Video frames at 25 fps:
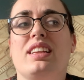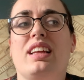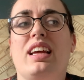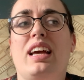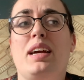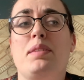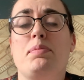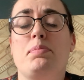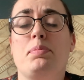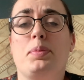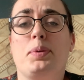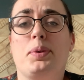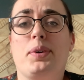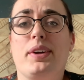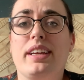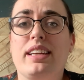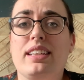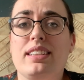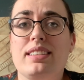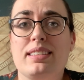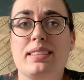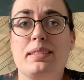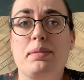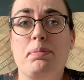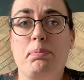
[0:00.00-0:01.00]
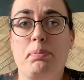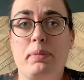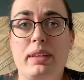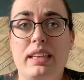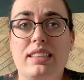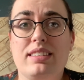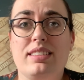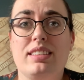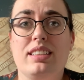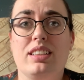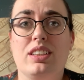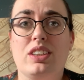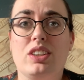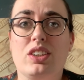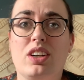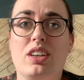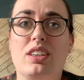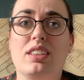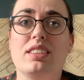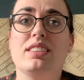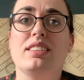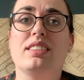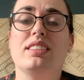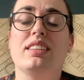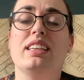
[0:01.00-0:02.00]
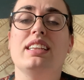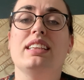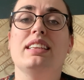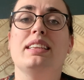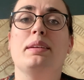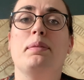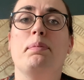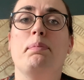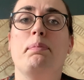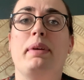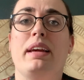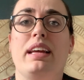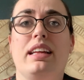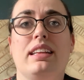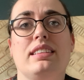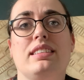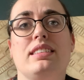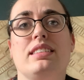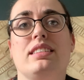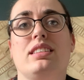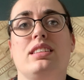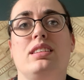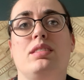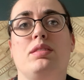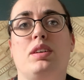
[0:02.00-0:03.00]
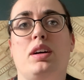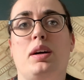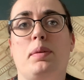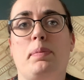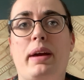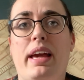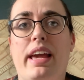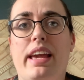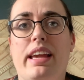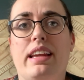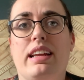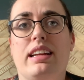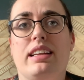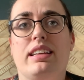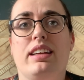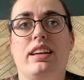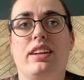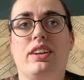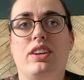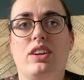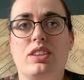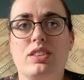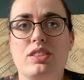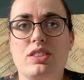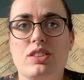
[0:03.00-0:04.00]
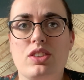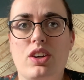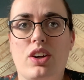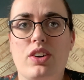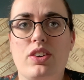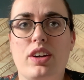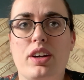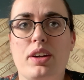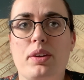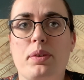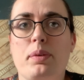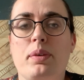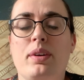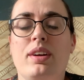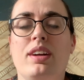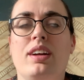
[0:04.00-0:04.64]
embrace meeting God in the midst of our pain and our sorrow.